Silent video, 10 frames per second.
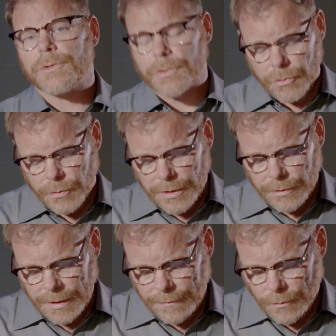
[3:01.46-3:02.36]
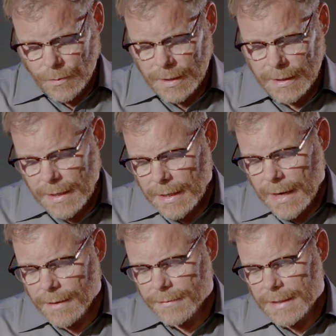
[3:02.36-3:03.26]
so we don't even want to
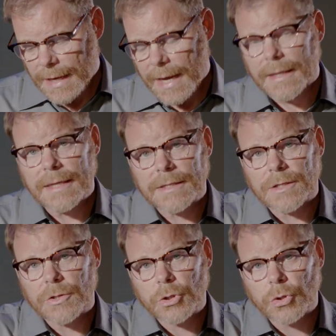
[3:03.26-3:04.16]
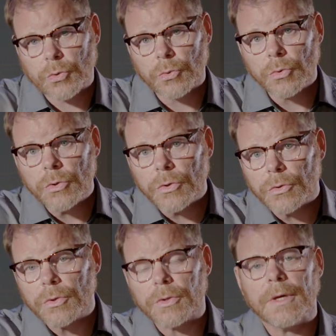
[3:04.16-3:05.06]
kind of say, hey, this is
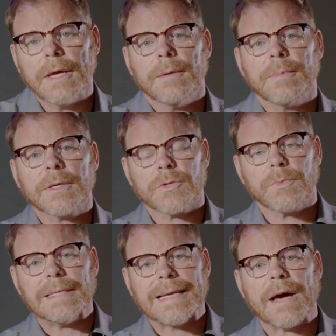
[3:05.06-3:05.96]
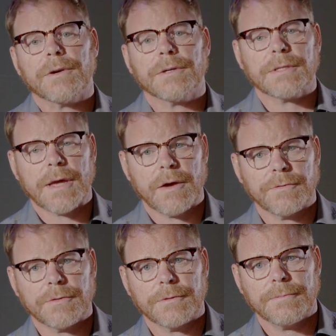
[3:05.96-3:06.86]
truth, because we doubt
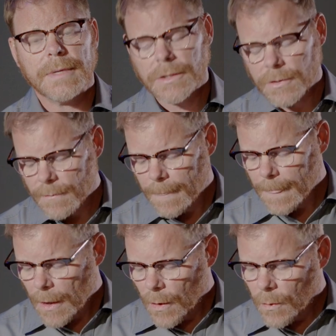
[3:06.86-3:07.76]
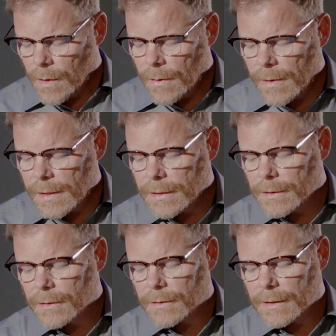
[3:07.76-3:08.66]
ourselves. And so what I wanted
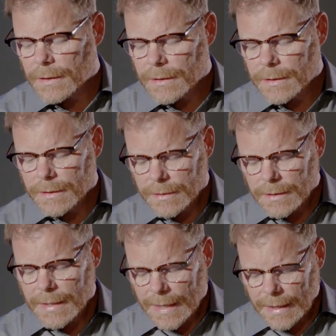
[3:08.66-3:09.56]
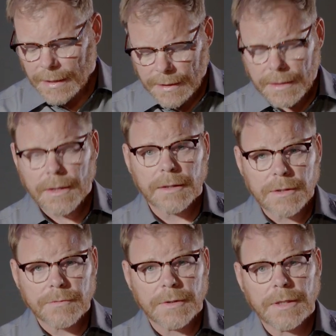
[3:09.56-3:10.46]
to do today and on
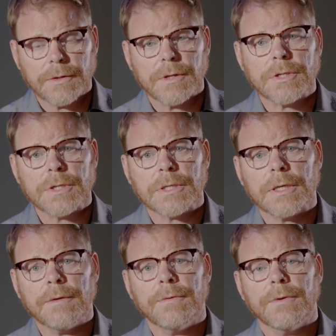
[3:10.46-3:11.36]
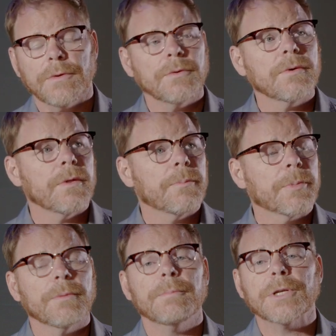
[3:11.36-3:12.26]
this video is just give you
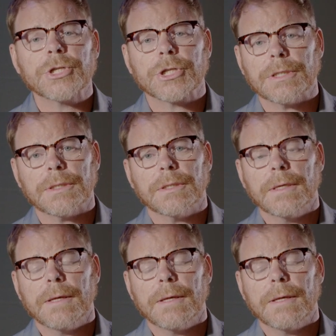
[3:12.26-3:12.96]
permission